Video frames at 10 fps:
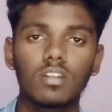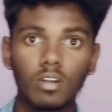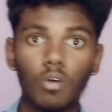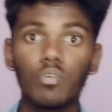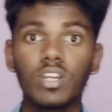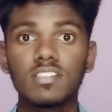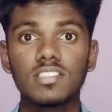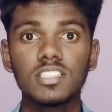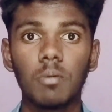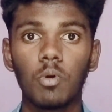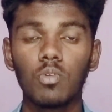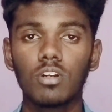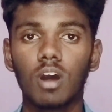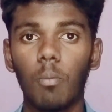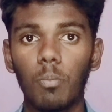Now we can see about the
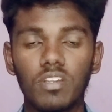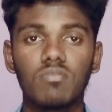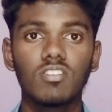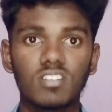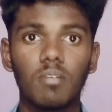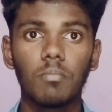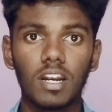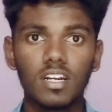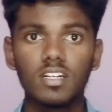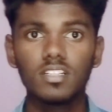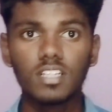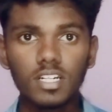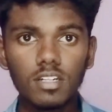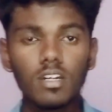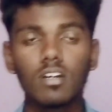topics which come under the